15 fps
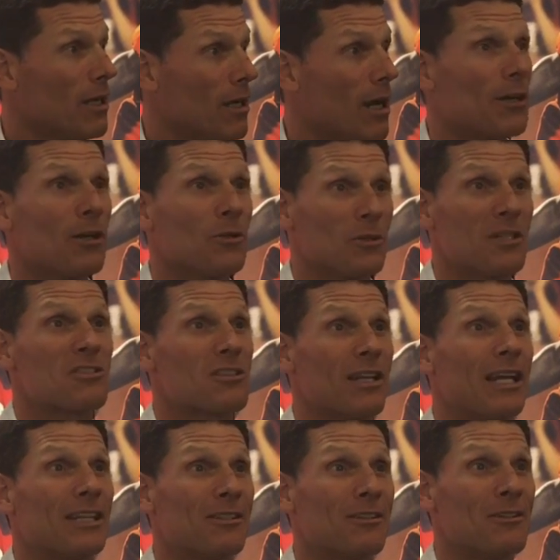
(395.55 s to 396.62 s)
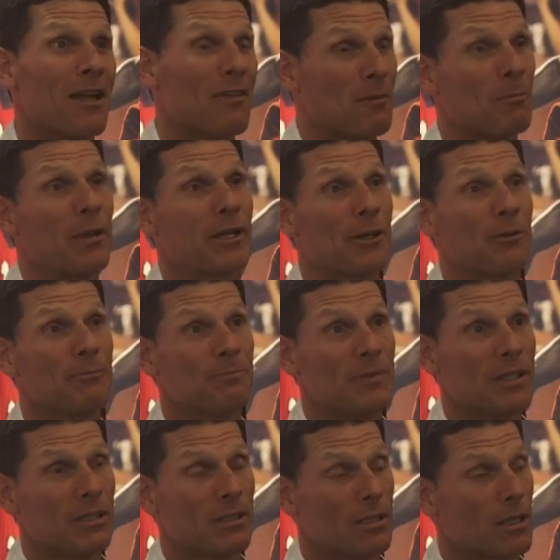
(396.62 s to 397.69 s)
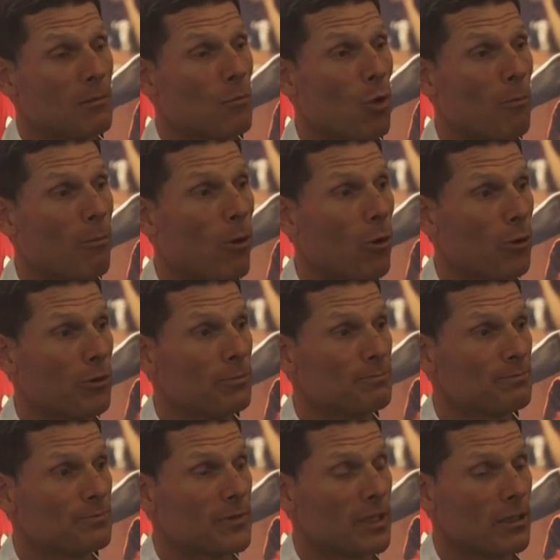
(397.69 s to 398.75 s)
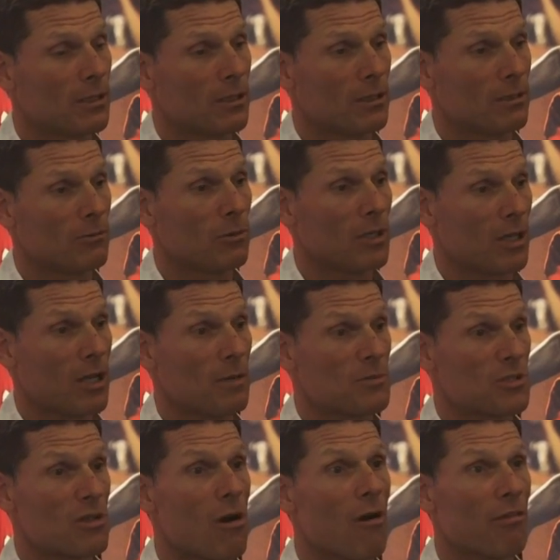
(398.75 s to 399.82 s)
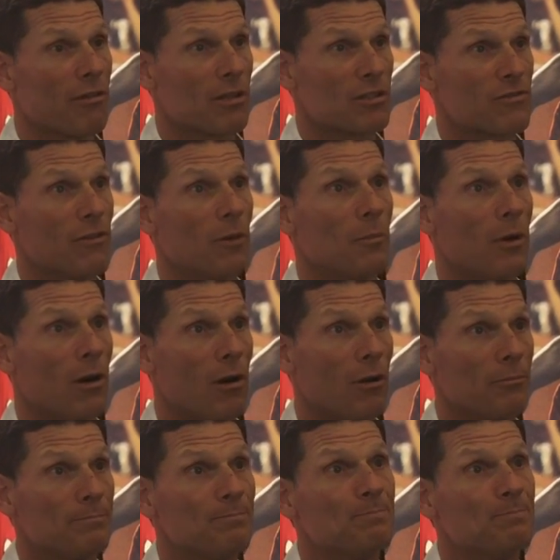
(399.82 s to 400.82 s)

I know in this state, they're nothing bigger and more important when it comes to all things football.